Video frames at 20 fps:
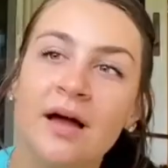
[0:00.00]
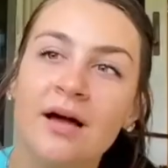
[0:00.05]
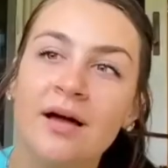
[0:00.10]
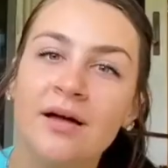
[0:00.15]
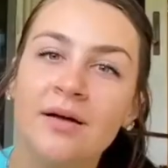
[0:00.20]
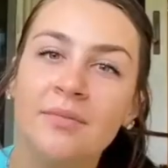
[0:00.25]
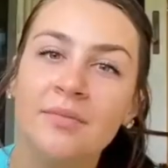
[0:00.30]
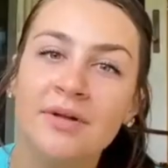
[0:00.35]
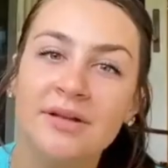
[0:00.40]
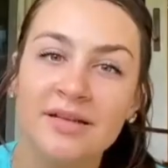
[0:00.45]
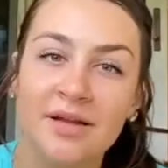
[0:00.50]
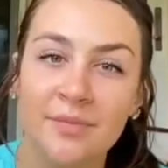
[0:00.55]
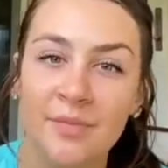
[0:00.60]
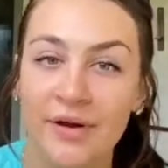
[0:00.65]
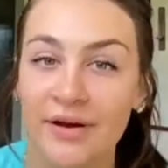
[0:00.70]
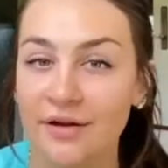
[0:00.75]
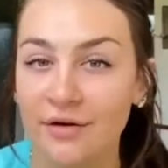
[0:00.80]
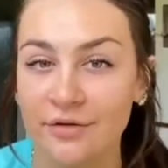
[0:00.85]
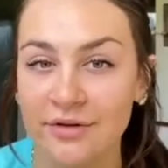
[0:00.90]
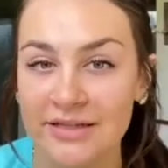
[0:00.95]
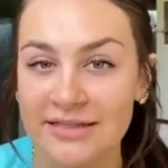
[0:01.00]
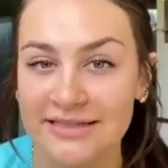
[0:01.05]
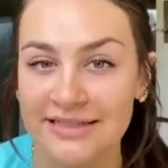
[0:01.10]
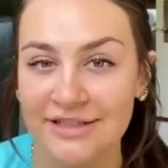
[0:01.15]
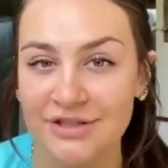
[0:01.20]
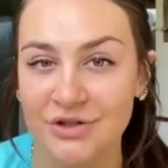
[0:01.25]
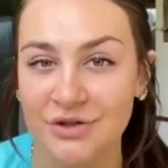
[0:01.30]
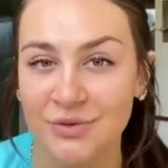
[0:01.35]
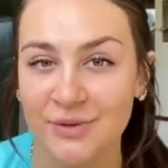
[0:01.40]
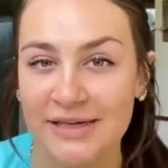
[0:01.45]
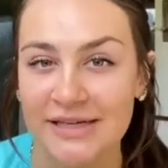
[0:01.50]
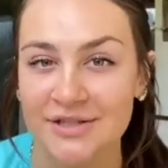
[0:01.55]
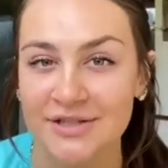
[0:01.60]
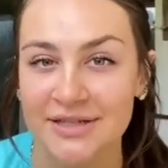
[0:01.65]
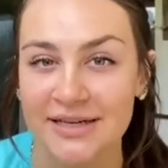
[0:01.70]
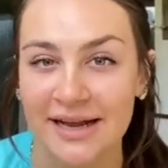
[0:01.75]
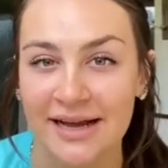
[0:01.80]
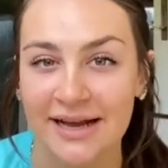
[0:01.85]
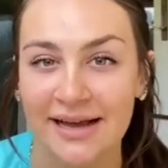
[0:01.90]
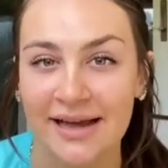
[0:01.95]
Depending on the
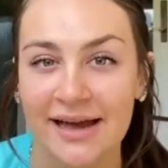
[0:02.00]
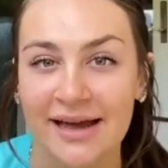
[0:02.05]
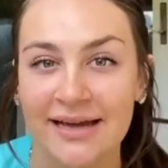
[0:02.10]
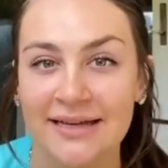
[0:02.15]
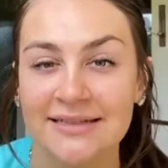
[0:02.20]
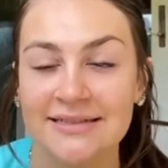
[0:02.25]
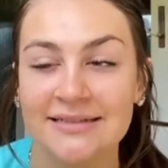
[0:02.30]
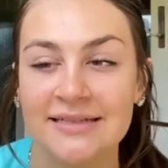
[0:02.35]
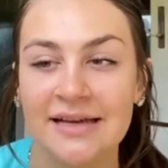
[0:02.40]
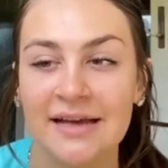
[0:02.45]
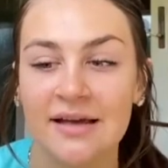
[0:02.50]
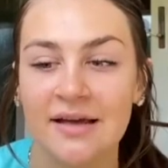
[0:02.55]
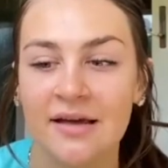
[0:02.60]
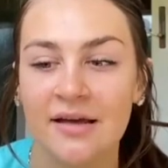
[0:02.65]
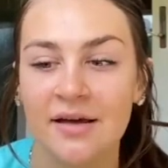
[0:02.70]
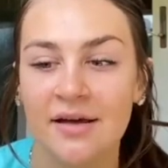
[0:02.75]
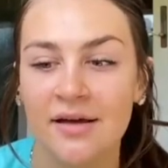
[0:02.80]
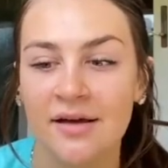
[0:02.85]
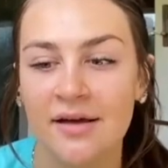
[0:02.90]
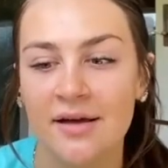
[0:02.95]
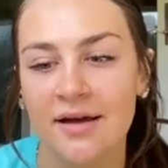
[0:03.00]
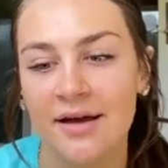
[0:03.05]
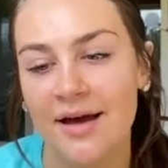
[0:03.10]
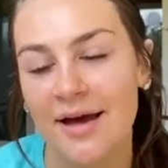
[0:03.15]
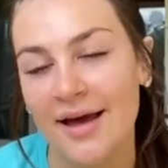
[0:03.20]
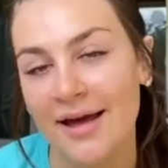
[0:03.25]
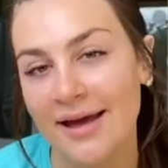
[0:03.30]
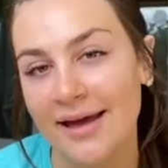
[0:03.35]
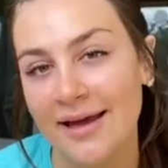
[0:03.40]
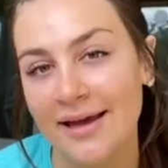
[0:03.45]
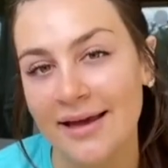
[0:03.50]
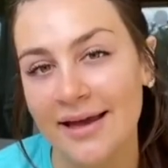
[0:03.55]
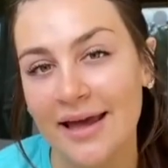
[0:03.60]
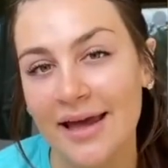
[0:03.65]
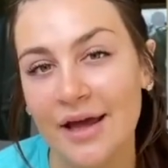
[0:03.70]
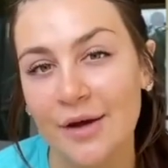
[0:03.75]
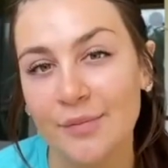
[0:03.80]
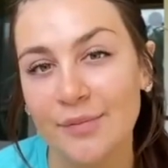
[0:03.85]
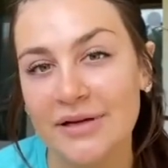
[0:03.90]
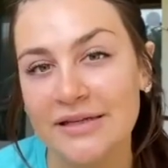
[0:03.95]
situation, I guess. It
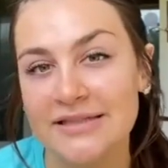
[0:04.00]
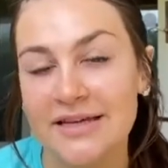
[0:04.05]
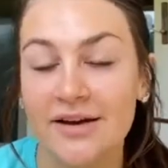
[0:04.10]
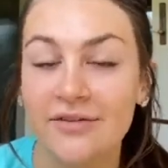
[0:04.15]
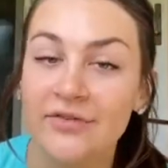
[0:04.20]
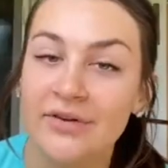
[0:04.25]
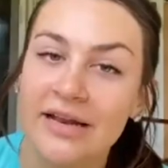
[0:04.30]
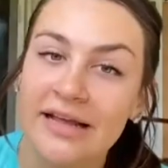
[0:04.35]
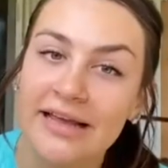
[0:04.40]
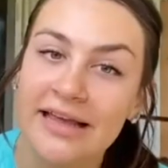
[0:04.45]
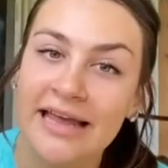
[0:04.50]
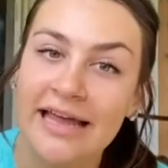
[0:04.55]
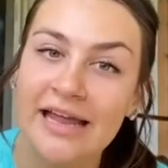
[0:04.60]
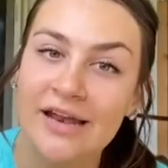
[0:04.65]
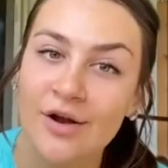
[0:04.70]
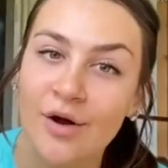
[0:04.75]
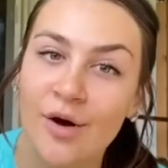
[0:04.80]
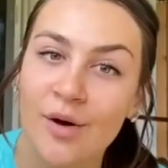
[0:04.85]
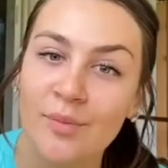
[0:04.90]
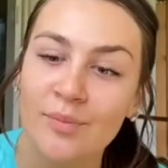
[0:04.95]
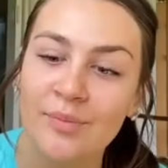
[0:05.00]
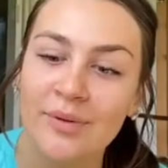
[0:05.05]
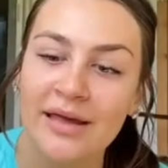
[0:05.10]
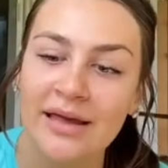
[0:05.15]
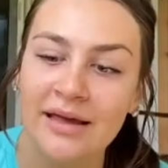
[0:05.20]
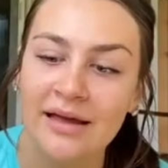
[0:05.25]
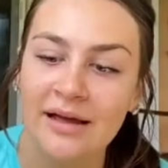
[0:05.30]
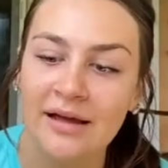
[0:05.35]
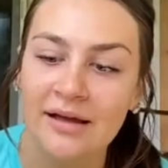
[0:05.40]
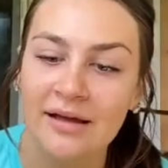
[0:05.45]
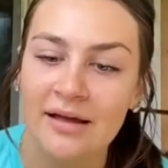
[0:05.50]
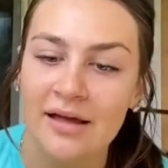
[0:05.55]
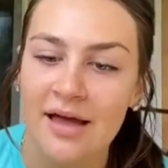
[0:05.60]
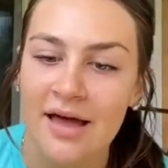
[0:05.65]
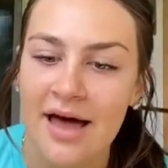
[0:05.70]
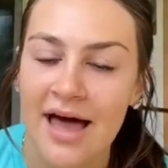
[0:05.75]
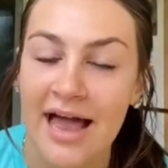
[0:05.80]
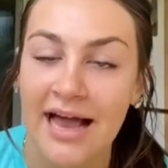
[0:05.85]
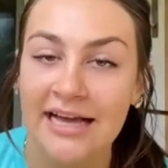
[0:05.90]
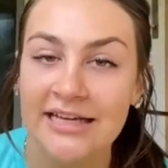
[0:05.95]
can be tough and it cannot be.
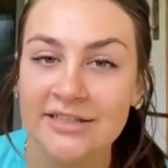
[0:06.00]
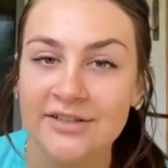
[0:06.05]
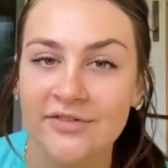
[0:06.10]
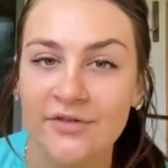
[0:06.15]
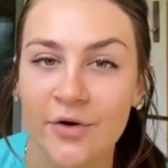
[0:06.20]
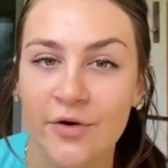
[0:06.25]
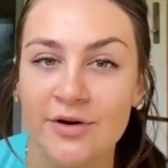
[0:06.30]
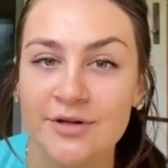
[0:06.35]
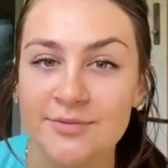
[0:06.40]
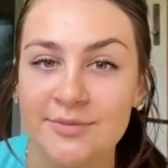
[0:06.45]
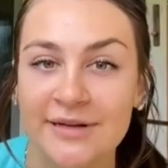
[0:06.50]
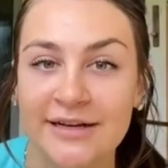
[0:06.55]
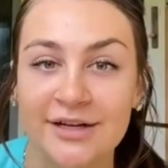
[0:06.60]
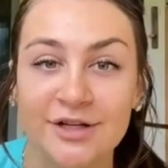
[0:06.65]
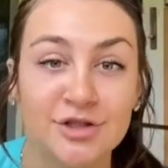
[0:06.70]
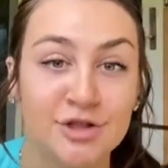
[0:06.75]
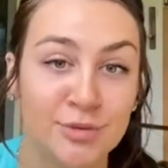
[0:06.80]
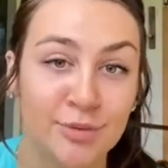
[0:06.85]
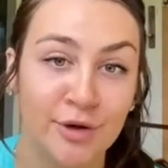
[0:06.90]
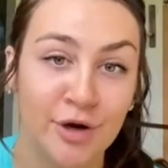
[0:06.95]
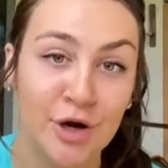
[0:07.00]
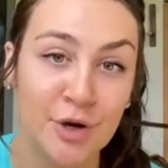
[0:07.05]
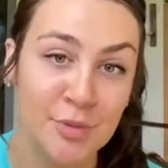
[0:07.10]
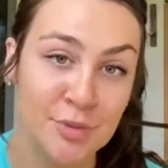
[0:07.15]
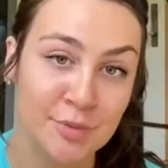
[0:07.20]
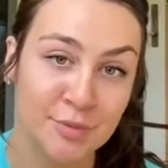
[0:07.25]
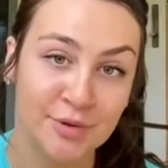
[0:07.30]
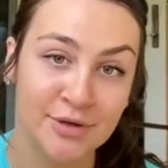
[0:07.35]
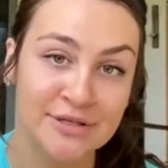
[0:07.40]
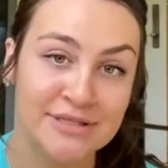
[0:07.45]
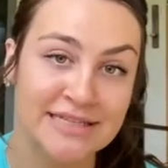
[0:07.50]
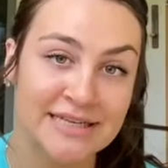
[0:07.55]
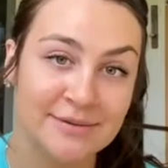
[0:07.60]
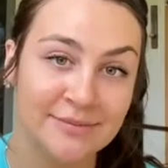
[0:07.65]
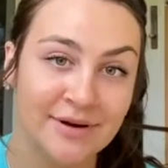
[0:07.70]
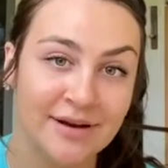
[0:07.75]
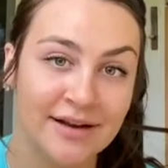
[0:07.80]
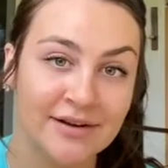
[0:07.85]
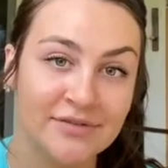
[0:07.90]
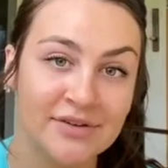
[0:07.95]
I guess I've always been a super open person
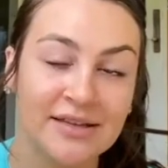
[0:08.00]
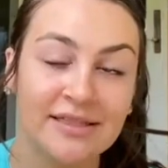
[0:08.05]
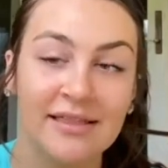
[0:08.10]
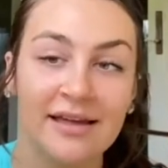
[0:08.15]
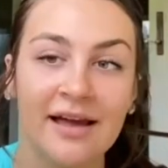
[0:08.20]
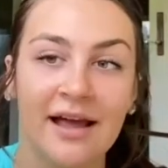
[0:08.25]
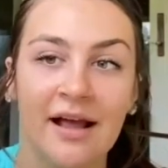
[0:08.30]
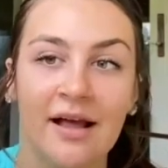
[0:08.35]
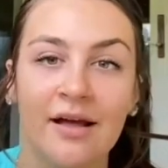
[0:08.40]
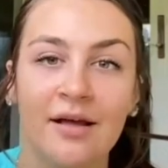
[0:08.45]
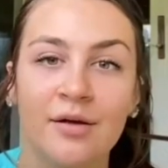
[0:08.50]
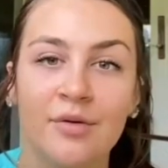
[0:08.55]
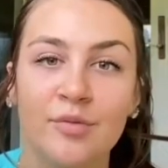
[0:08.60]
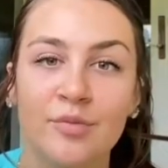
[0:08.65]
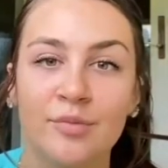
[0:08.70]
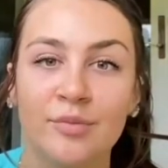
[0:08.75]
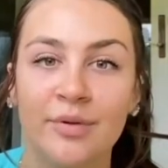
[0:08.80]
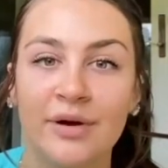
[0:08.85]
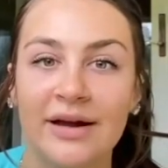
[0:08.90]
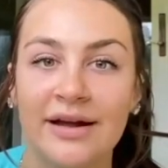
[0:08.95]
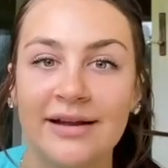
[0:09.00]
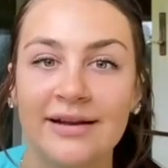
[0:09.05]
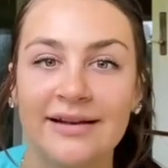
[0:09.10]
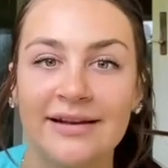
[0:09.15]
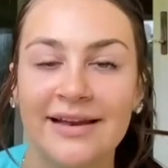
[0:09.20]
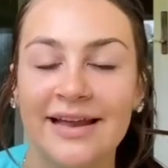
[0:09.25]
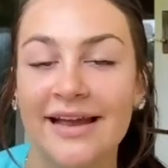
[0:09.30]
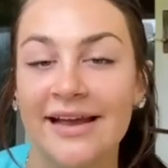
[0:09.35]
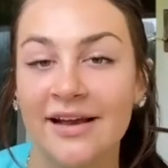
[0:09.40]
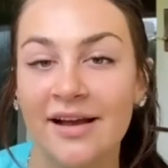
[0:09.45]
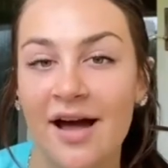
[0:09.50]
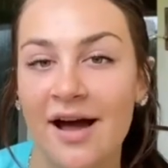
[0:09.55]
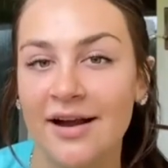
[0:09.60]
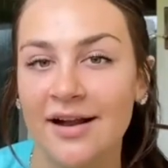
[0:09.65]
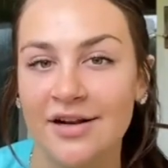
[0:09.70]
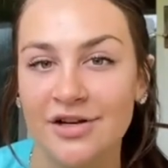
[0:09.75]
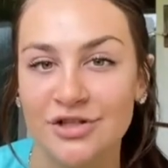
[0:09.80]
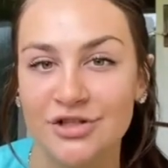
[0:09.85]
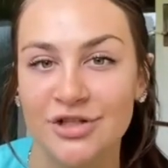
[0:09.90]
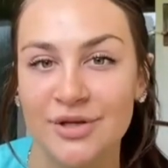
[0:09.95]
about everything, but it kind
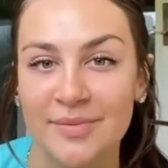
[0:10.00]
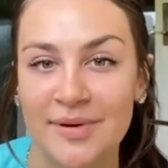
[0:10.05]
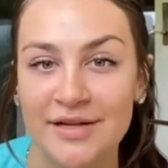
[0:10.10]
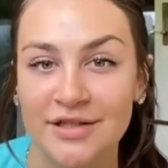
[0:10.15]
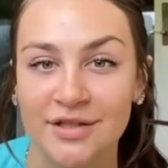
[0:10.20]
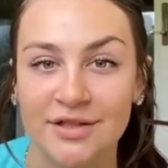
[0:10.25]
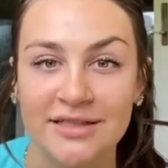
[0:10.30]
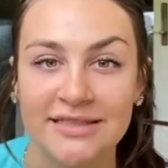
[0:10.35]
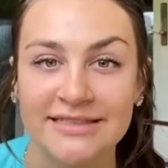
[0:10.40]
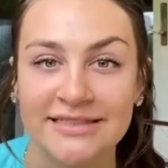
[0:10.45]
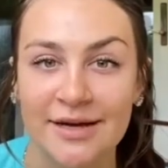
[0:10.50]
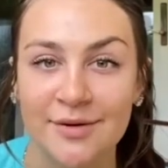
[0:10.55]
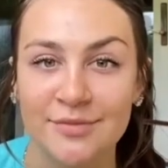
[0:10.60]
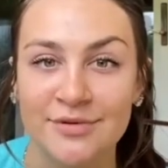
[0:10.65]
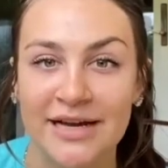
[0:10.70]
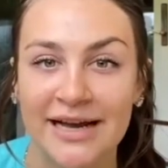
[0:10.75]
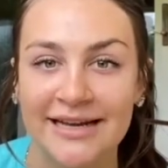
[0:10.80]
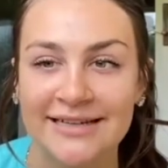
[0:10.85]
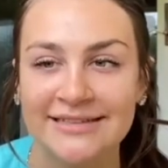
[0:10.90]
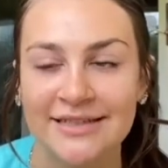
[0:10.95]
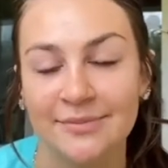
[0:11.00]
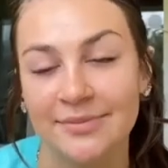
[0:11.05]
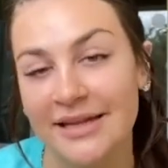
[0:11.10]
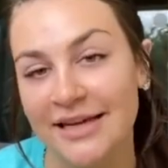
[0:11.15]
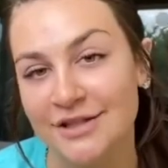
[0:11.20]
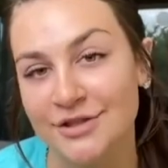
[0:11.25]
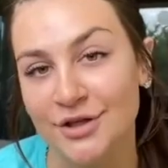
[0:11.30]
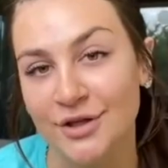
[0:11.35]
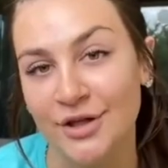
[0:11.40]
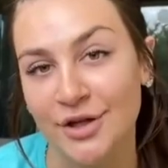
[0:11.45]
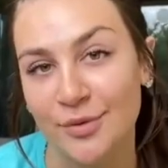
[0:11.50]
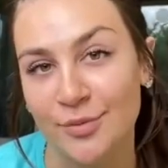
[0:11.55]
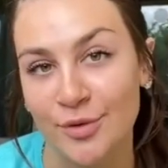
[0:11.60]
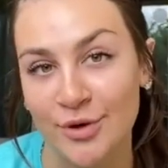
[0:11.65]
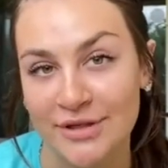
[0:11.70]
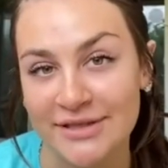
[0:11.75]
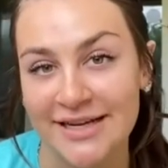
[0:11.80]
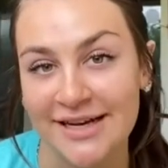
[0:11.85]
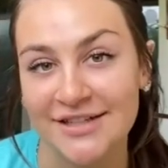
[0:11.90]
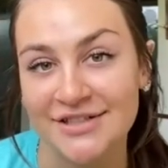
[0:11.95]
of just depends on the subject. Some things are a little
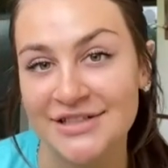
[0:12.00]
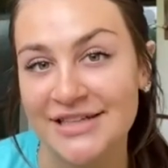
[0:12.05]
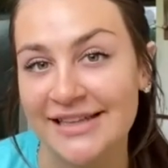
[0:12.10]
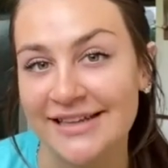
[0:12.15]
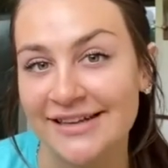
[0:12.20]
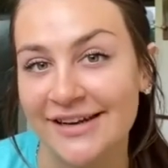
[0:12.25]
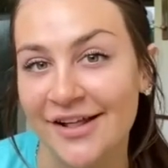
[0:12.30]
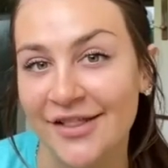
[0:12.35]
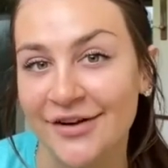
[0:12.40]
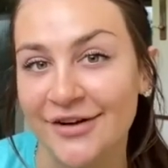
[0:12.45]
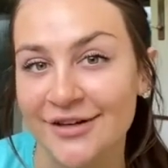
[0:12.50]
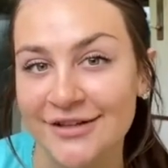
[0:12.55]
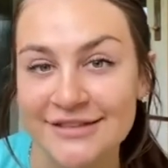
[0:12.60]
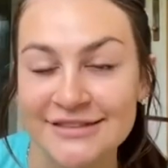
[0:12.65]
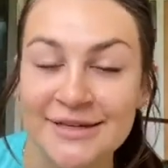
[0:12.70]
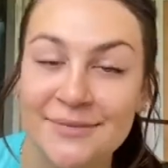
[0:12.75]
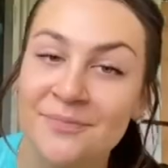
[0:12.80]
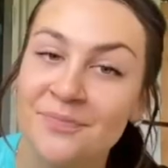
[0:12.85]
more touchy than others.